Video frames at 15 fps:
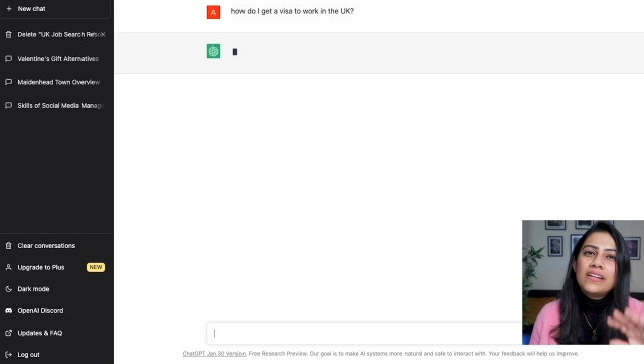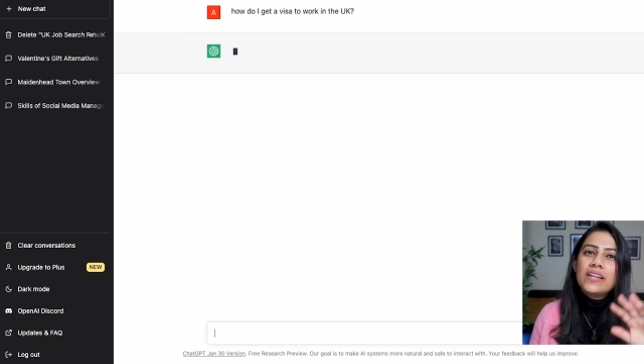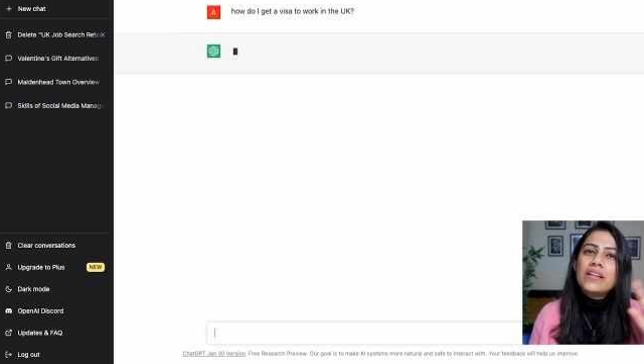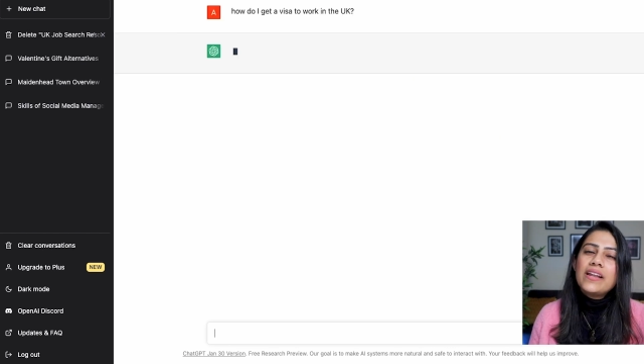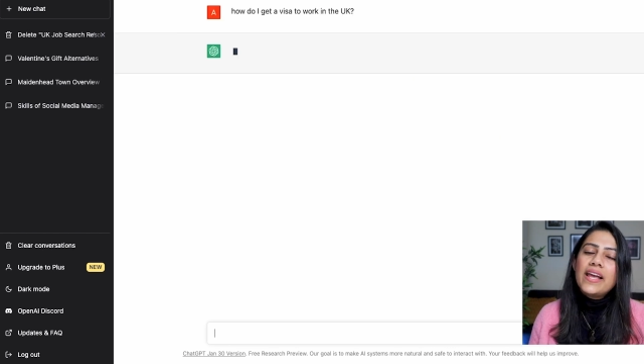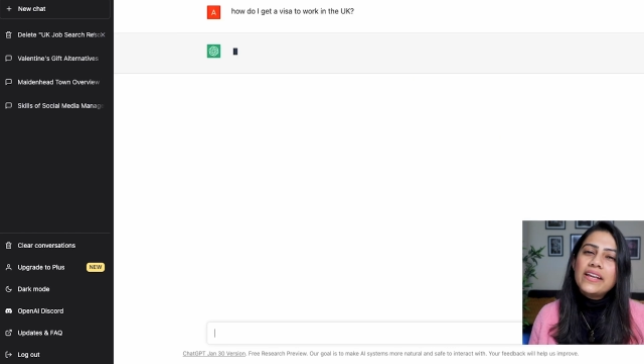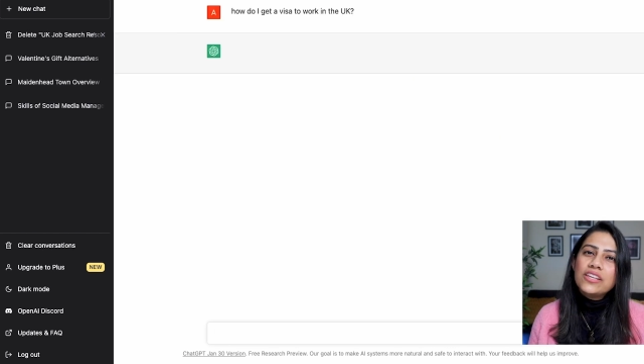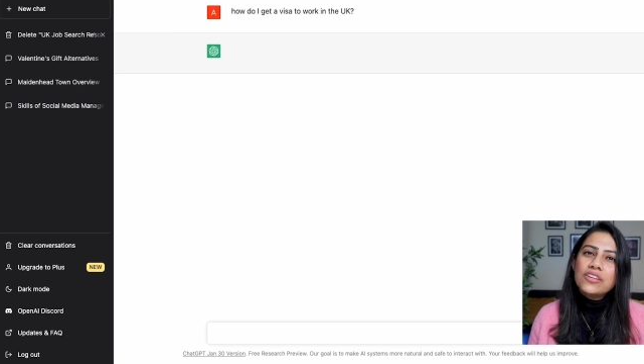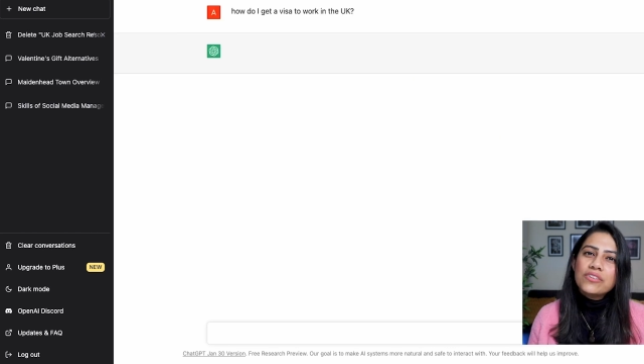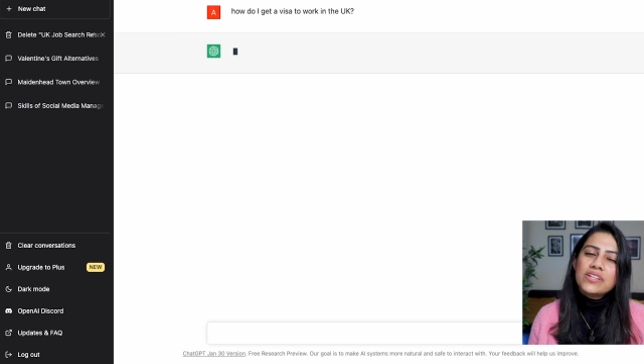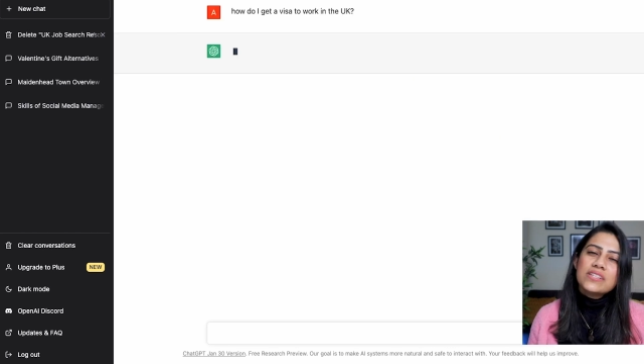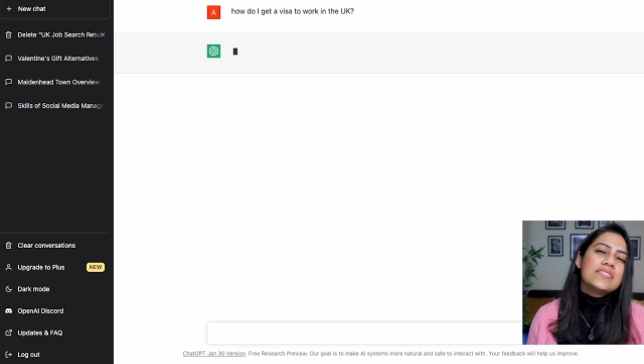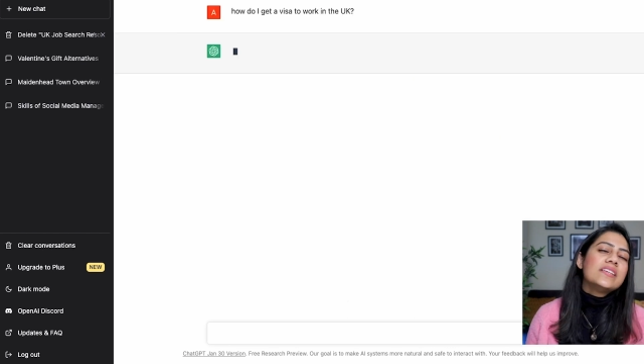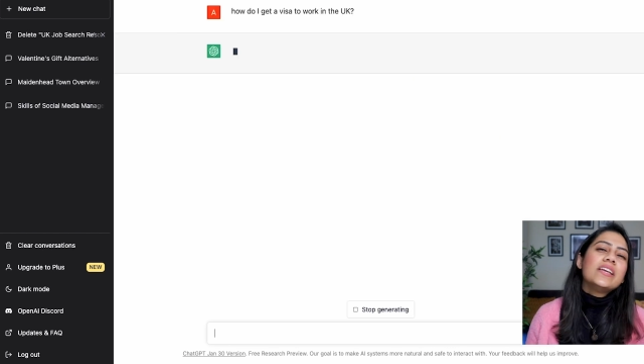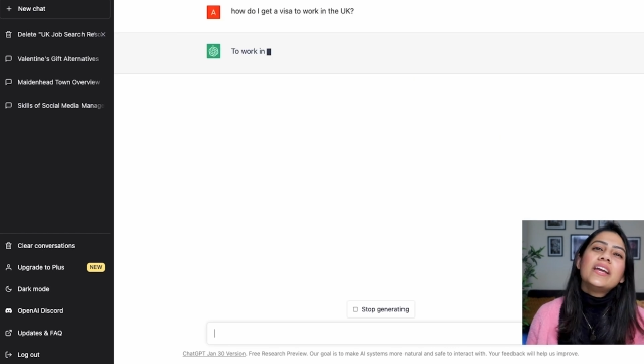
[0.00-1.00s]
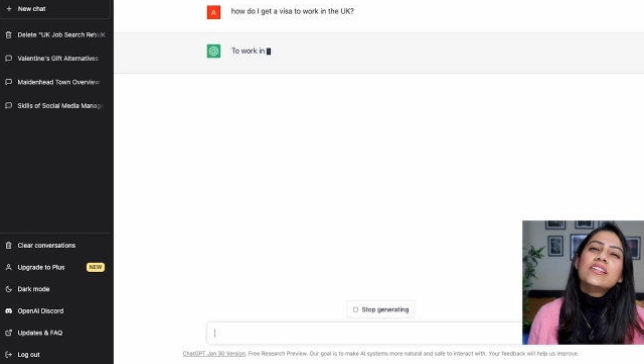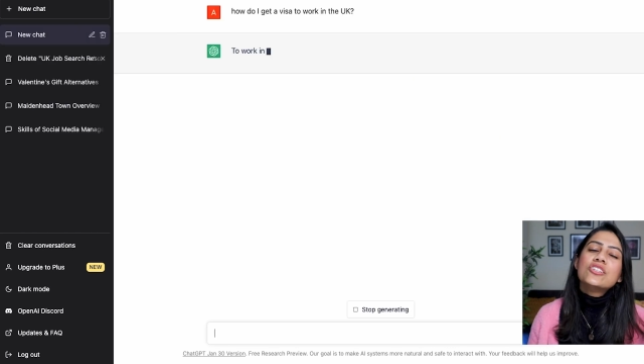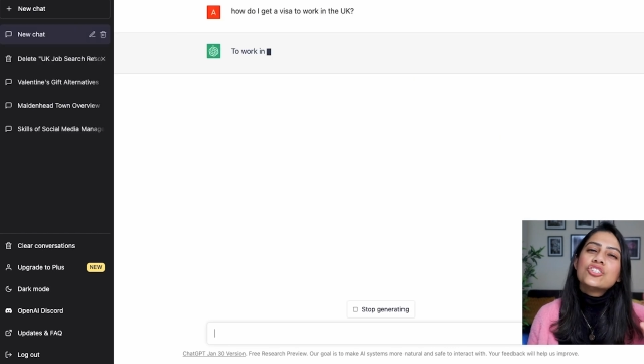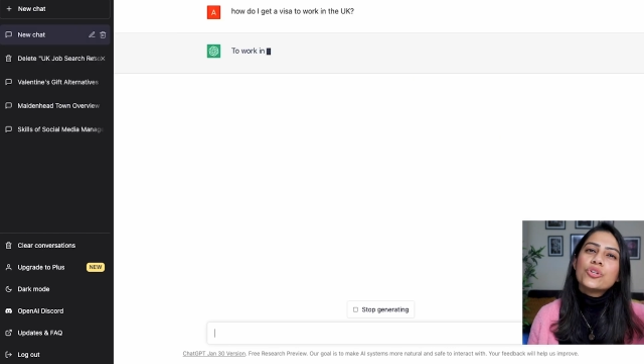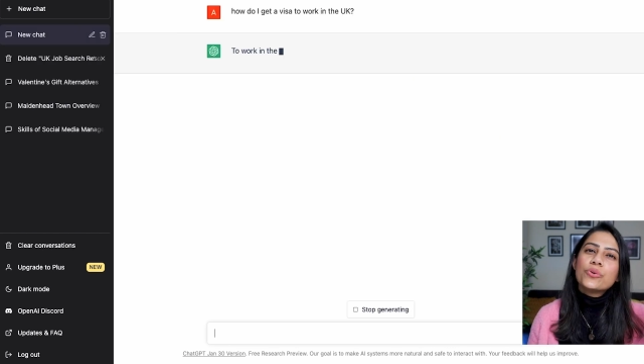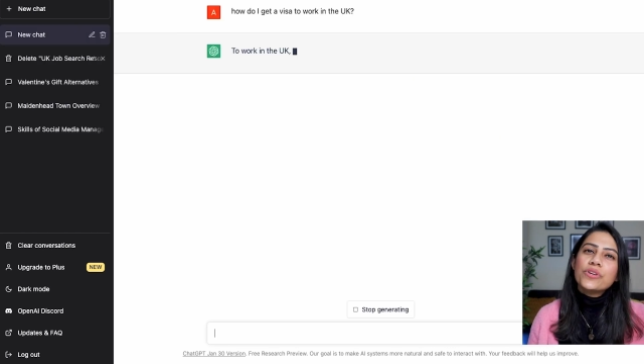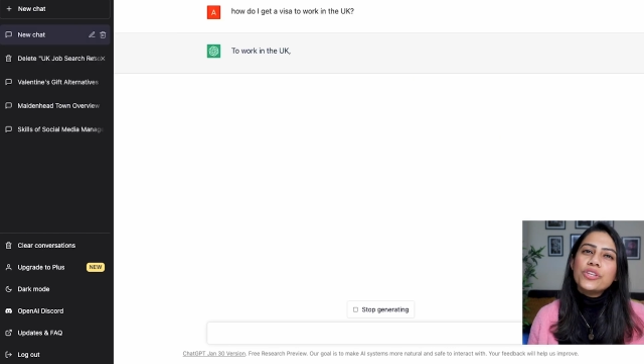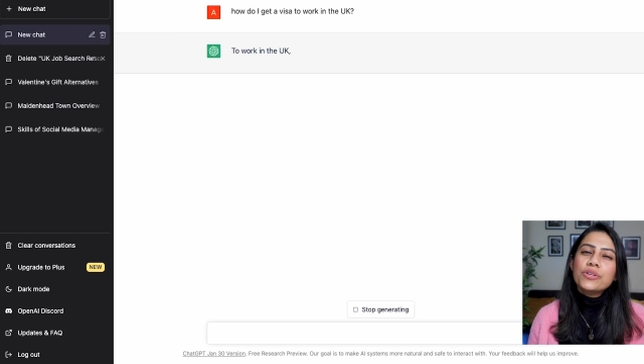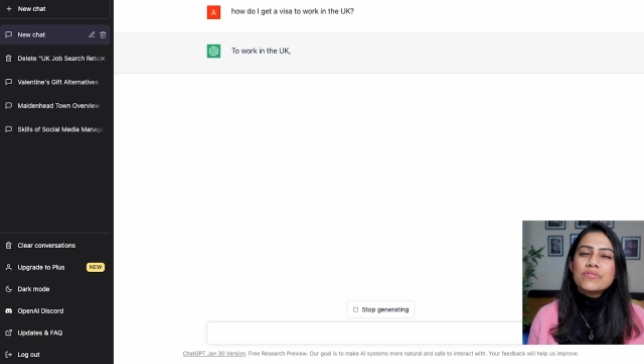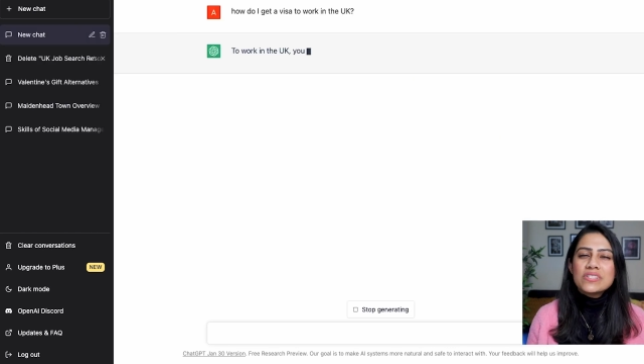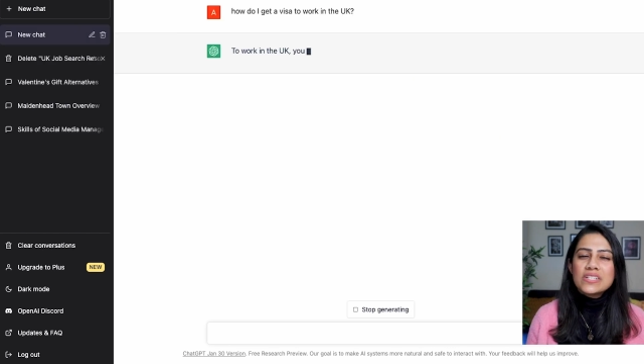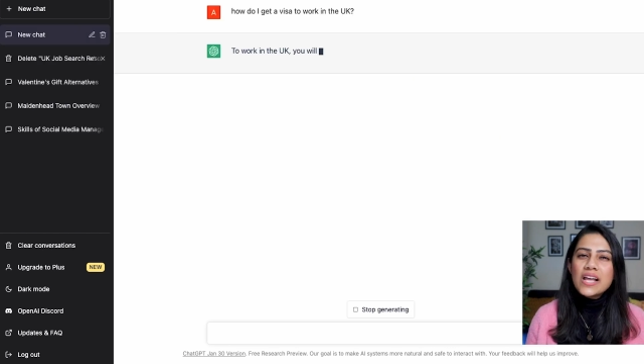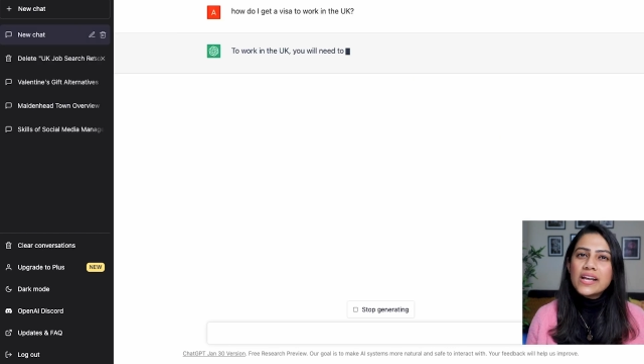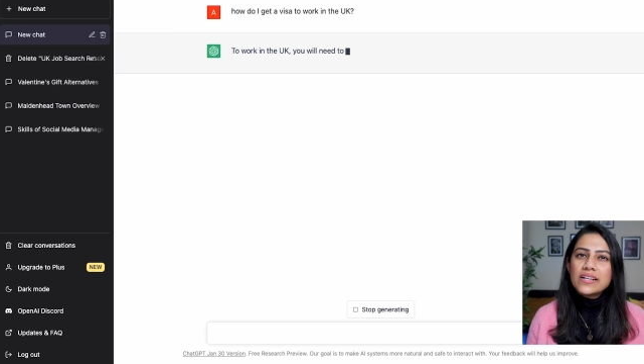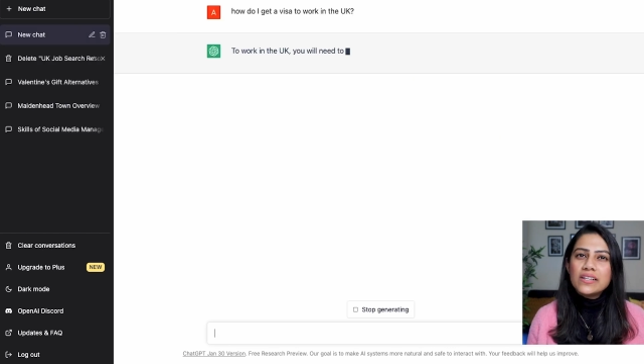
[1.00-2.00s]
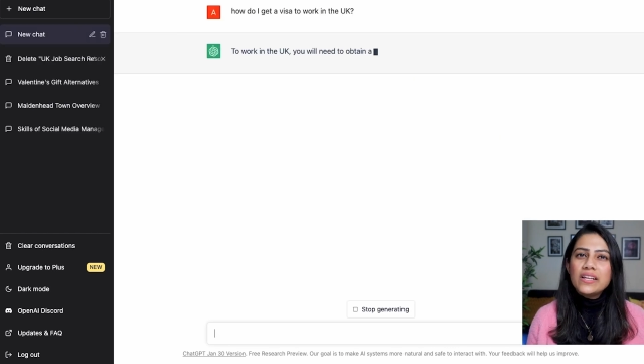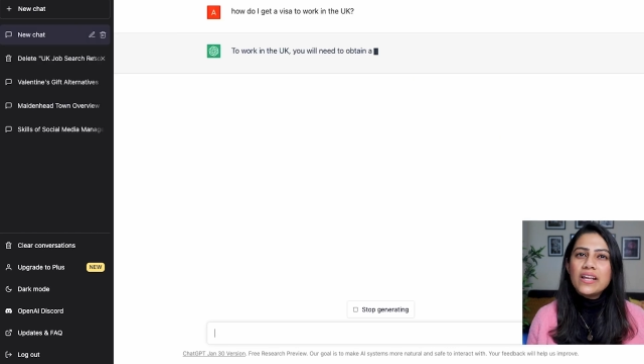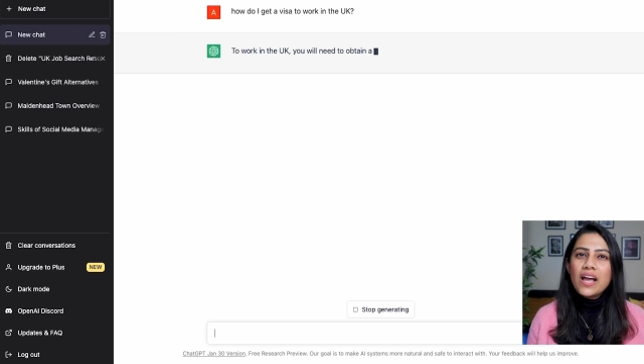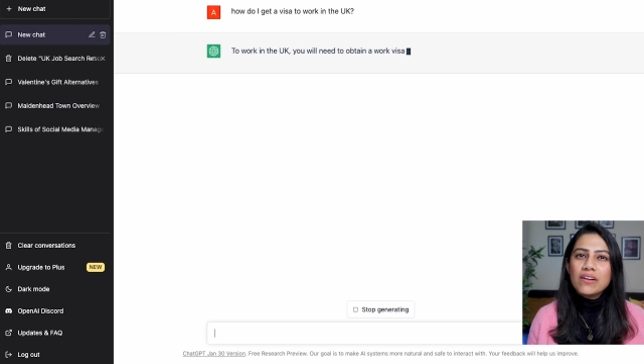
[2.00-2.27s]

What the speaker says: Now, like you can see, it's showing you slightly